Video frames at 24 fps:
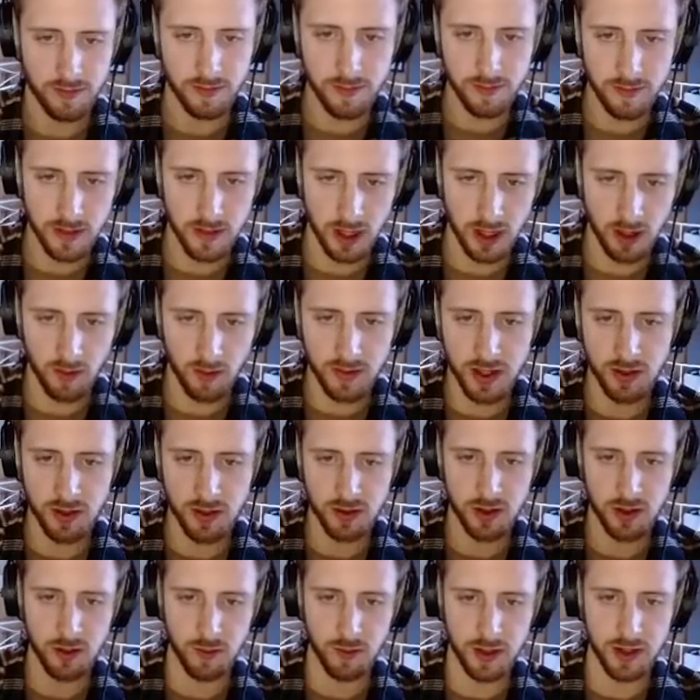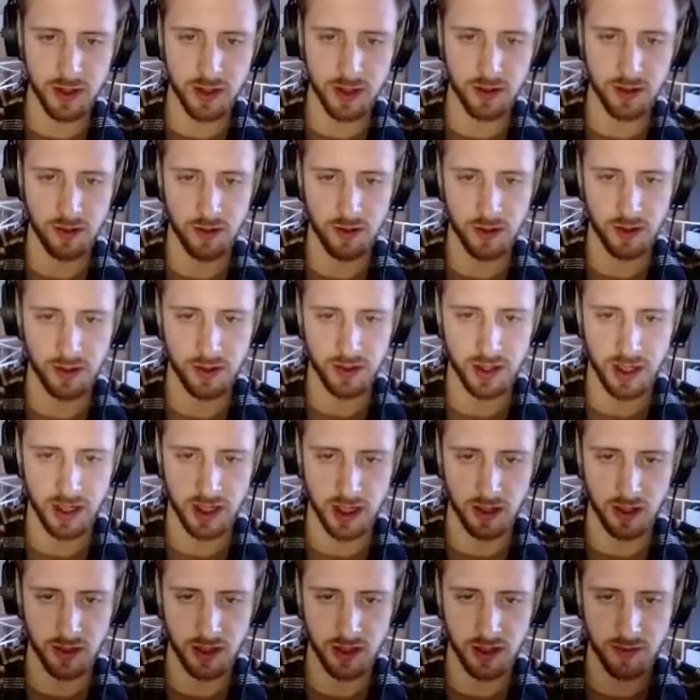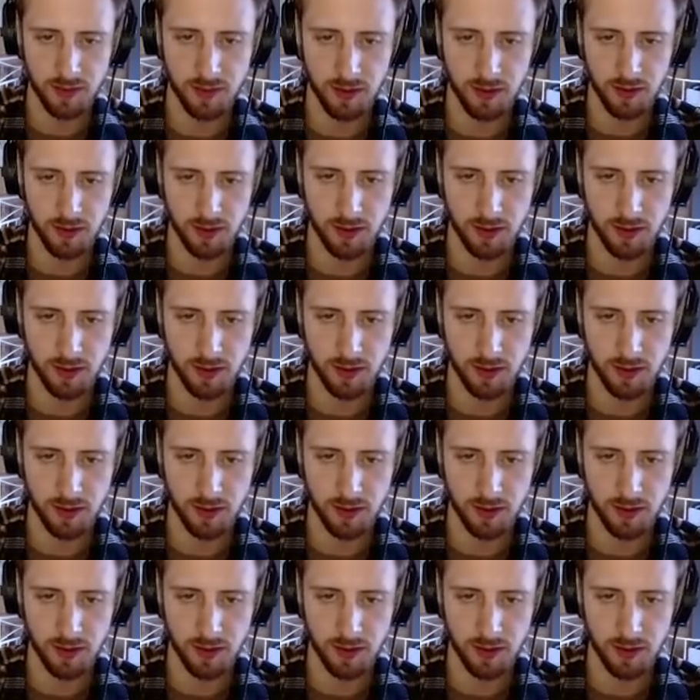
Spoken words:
And obviously also with your secondary support.